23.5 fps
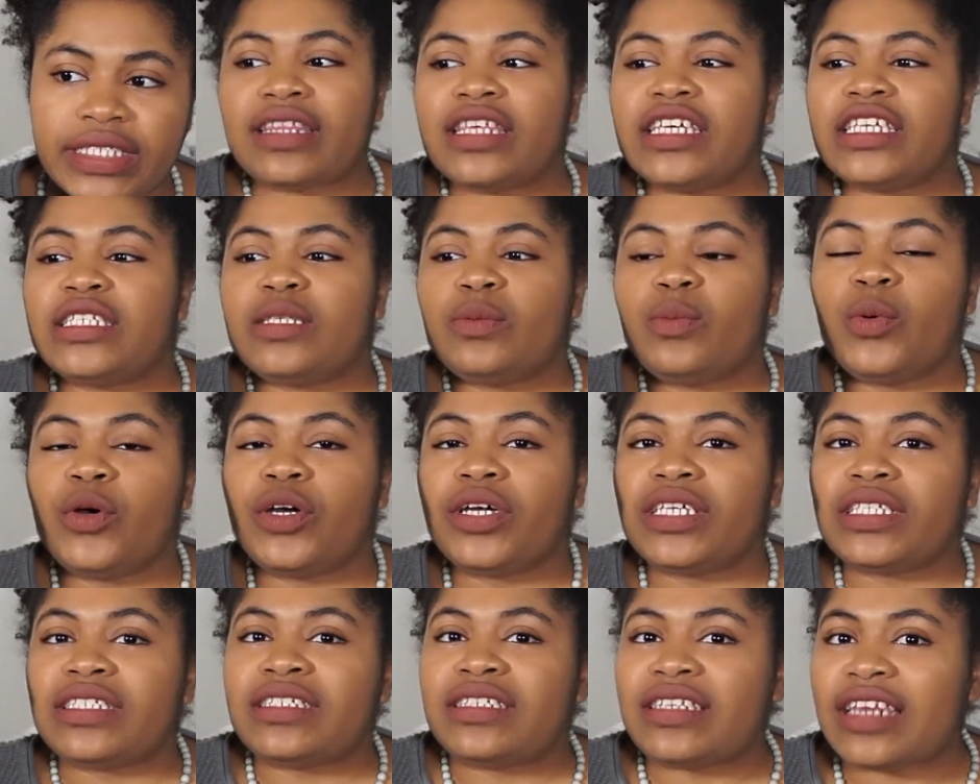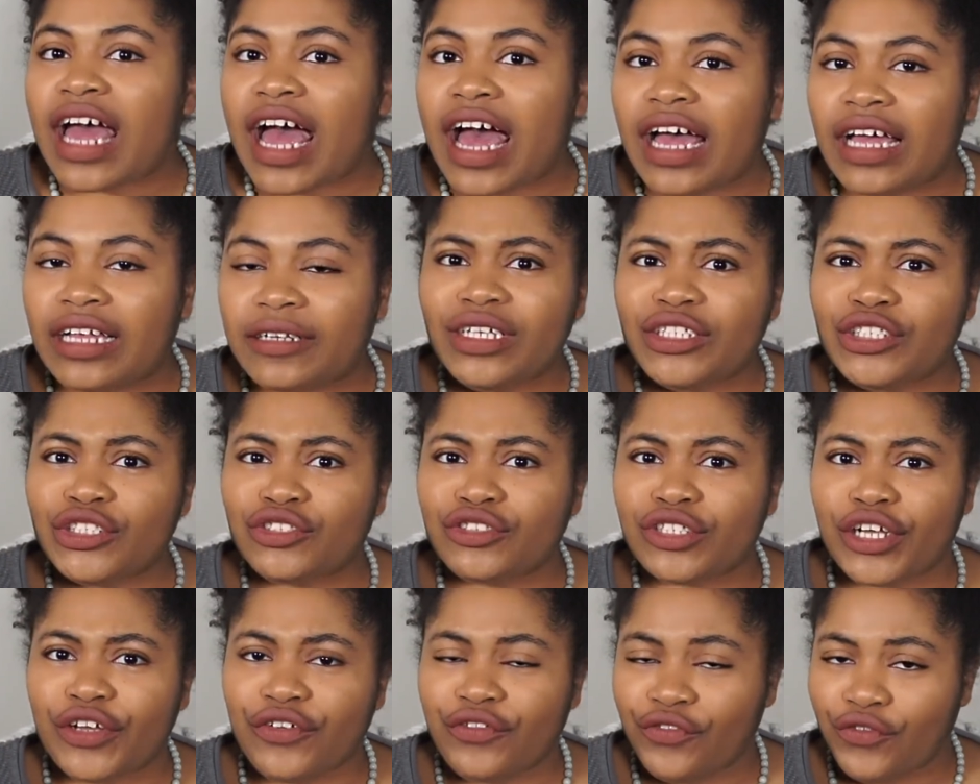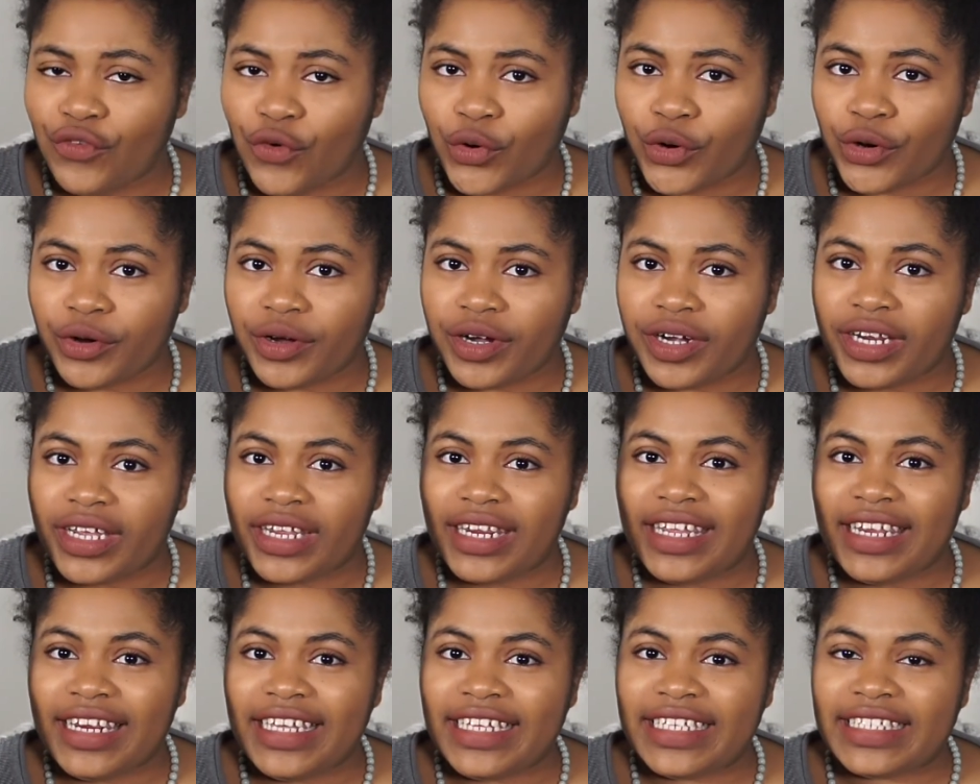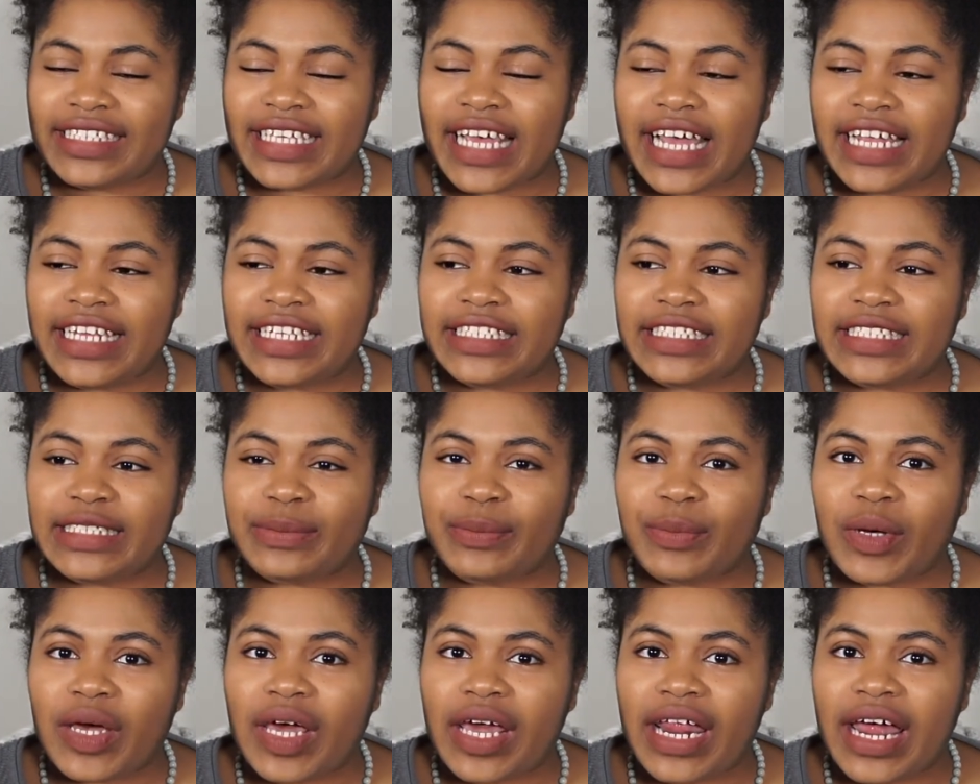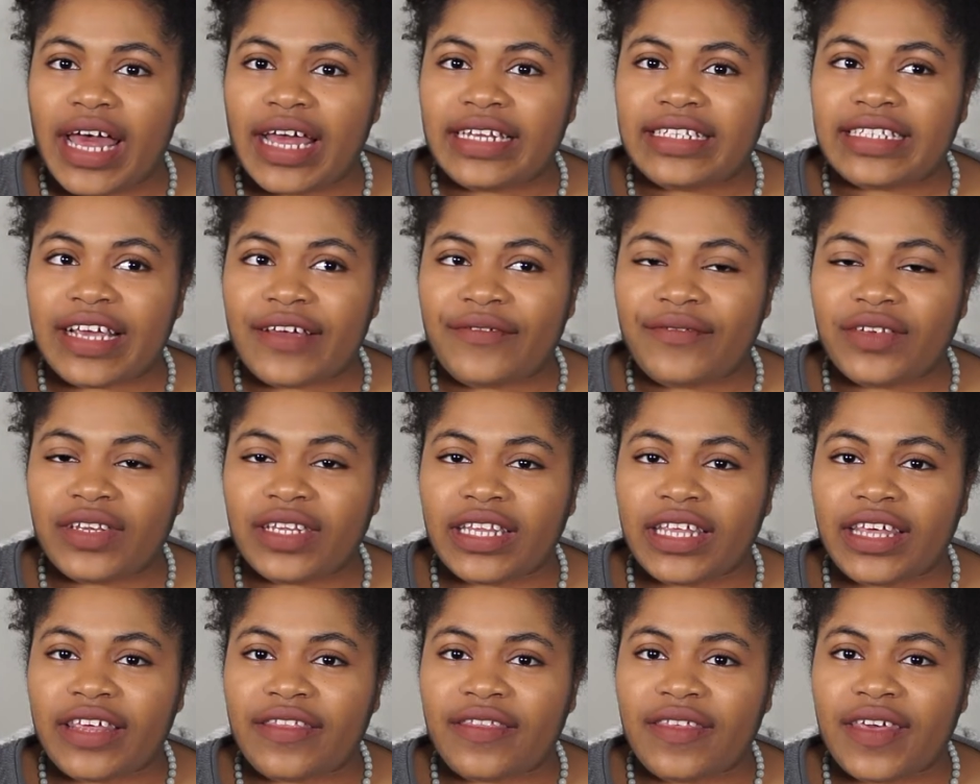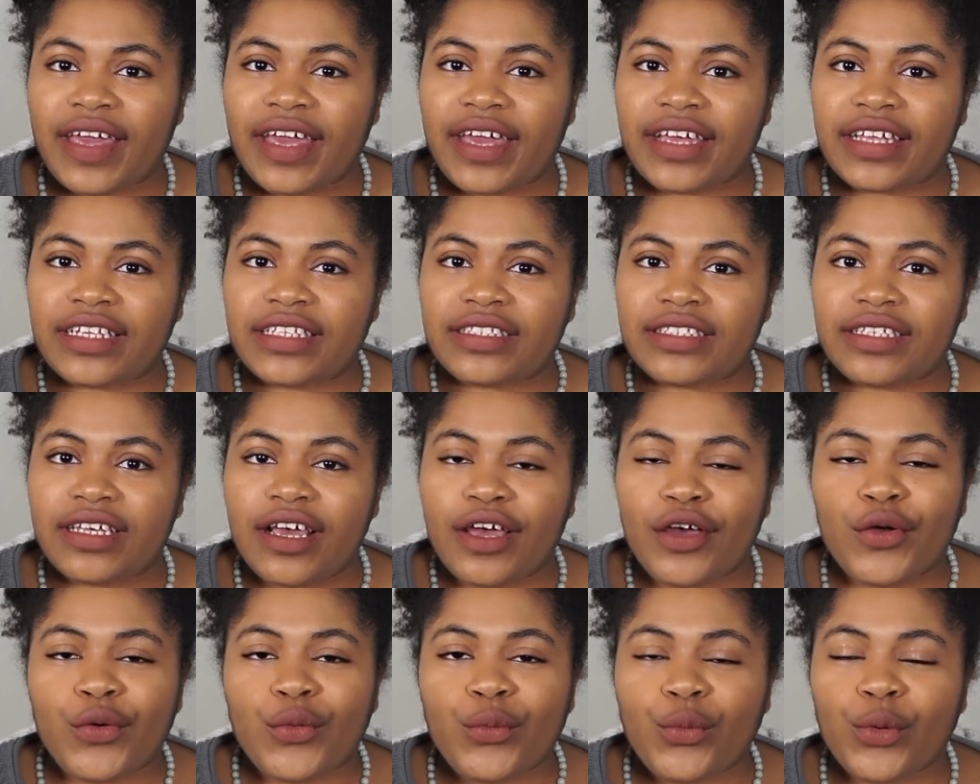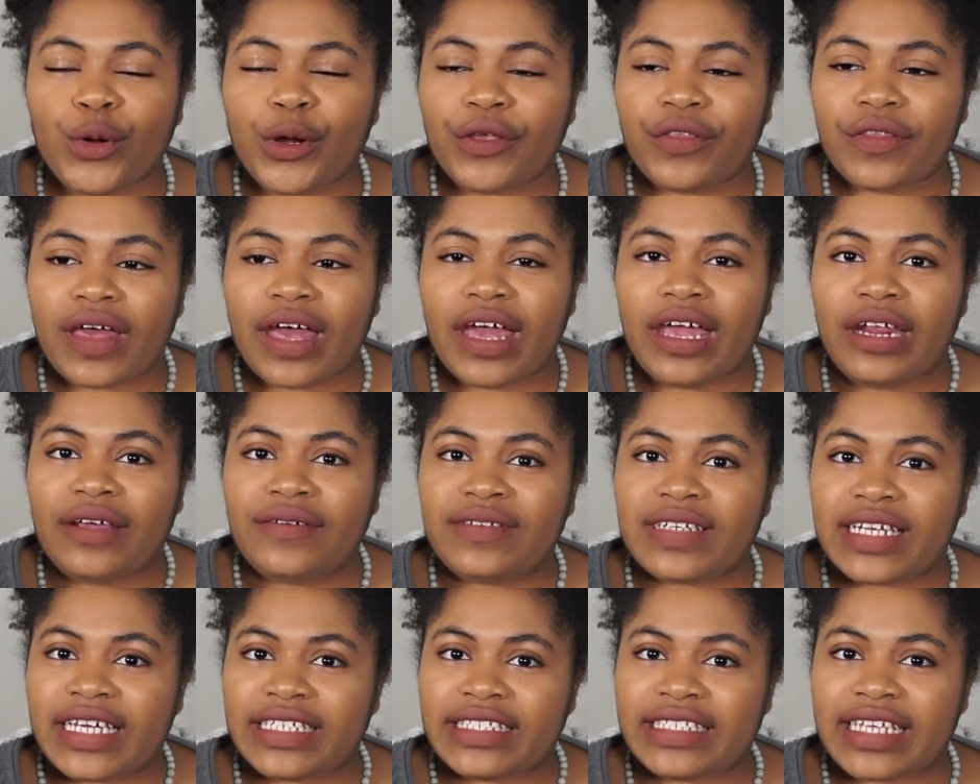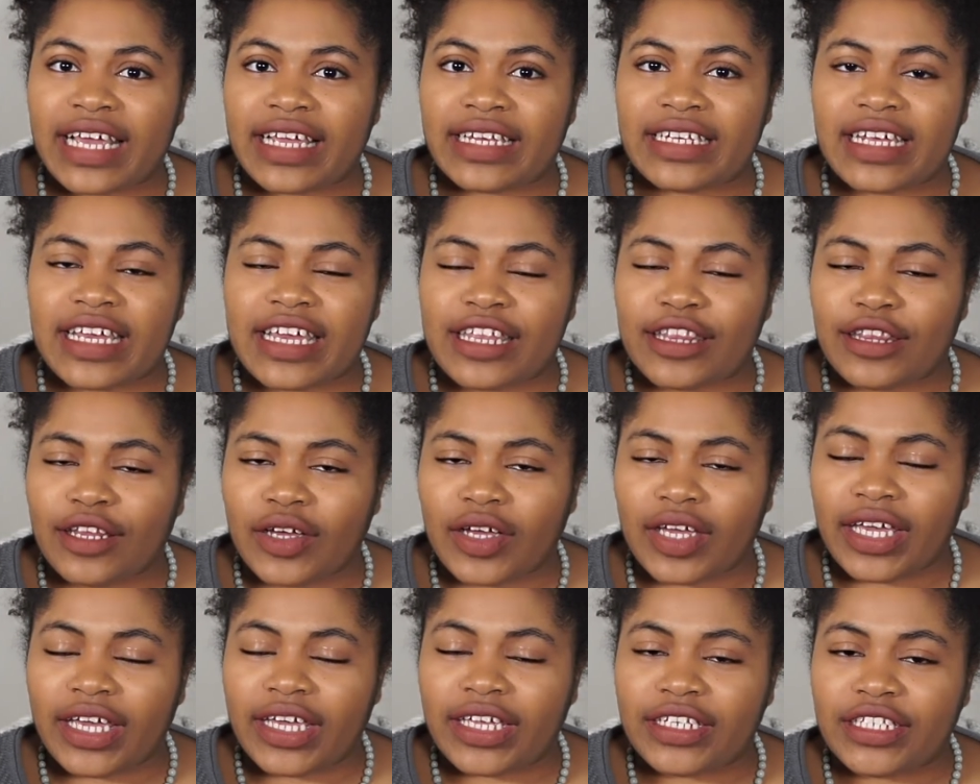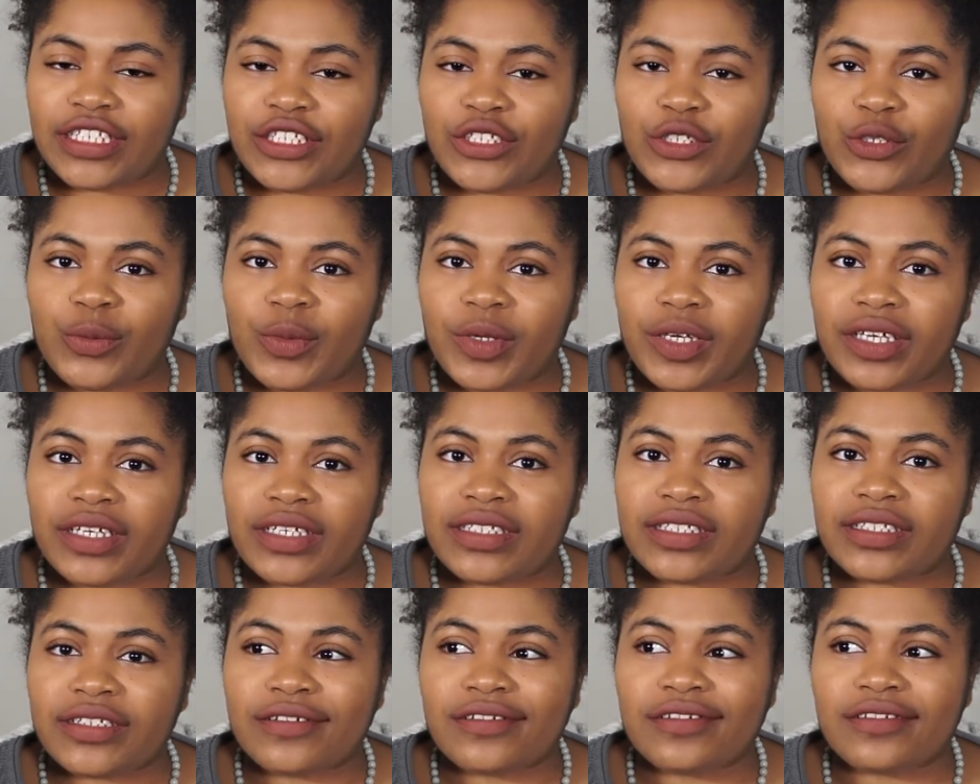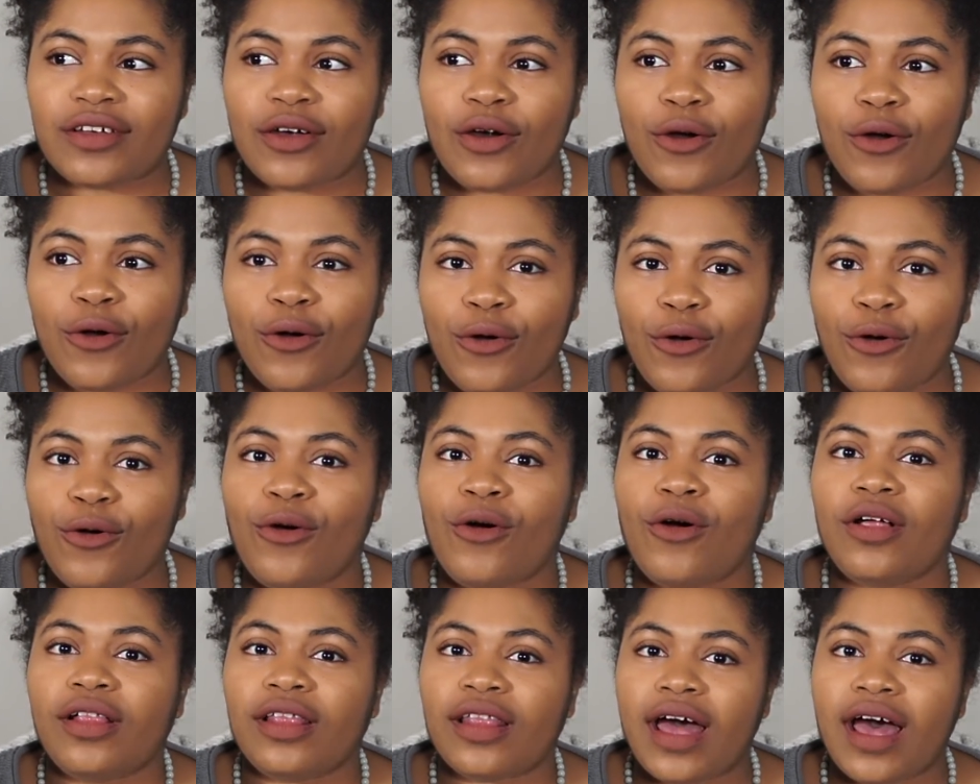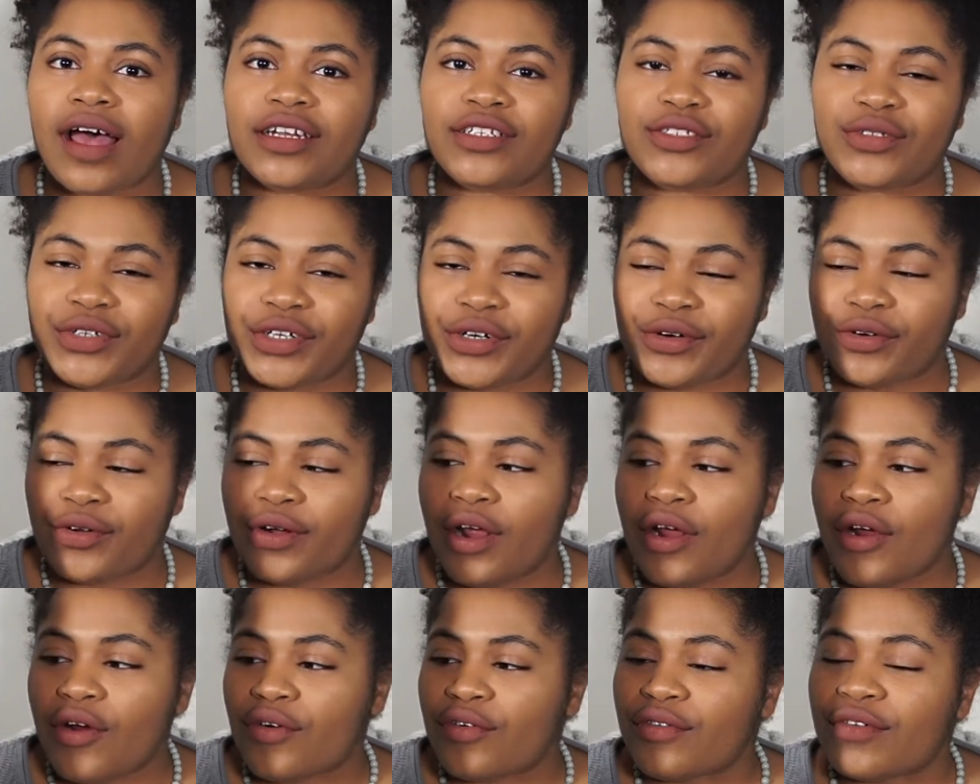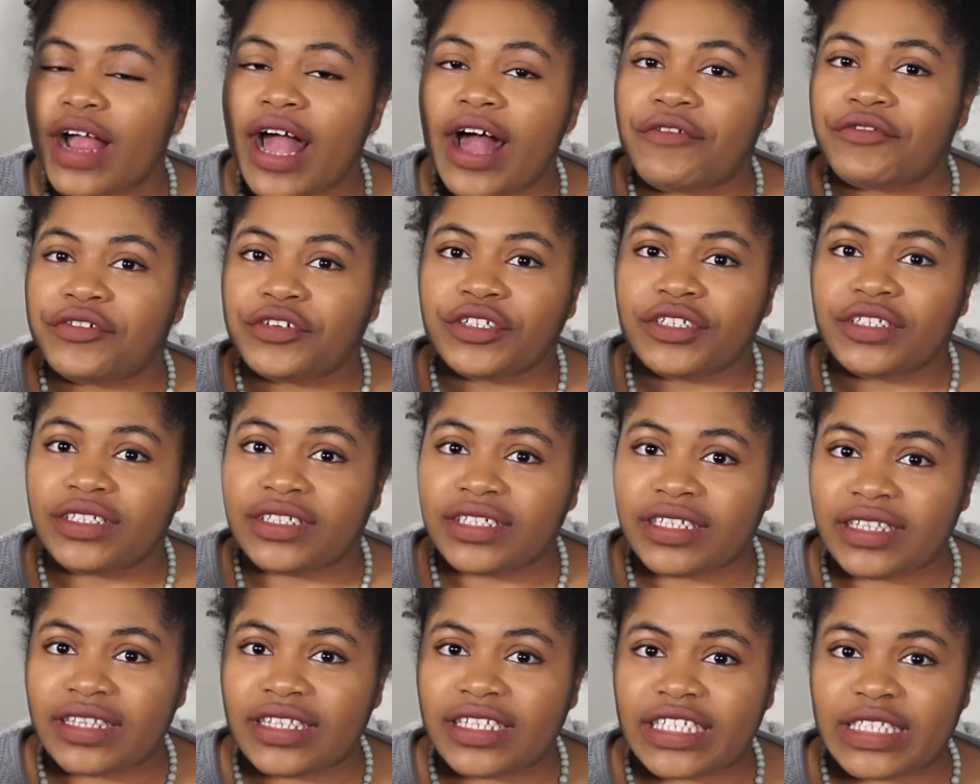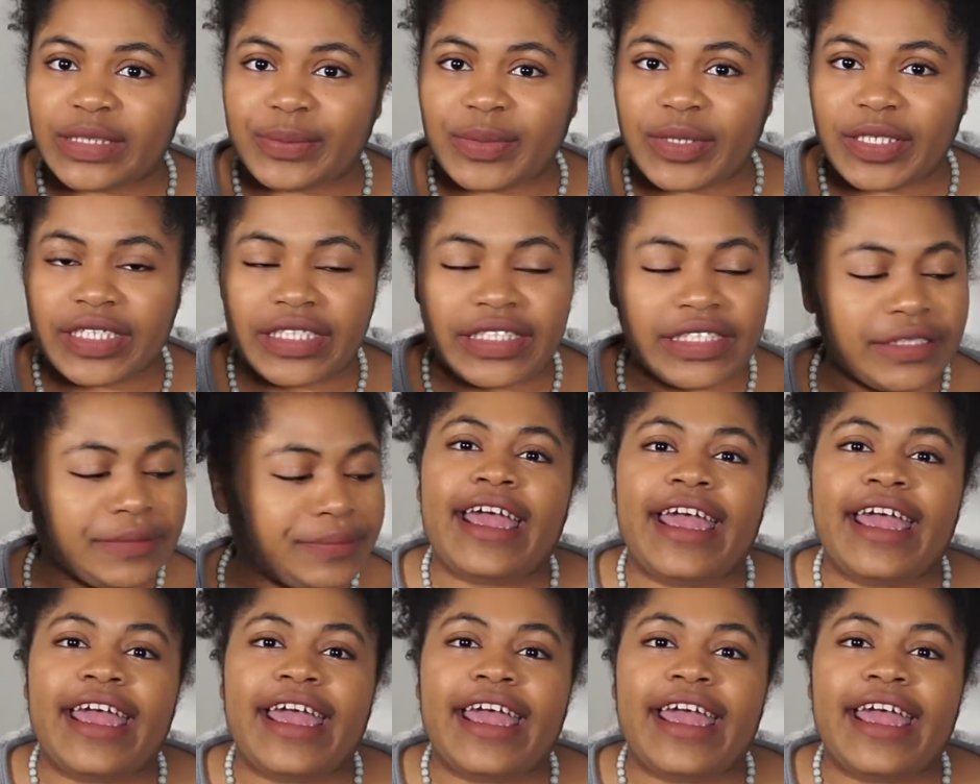This book is not straightforward in any sense, but I definitely think it's worth kind of dissecting and looking into because there's a whole lot to unravel in this piece.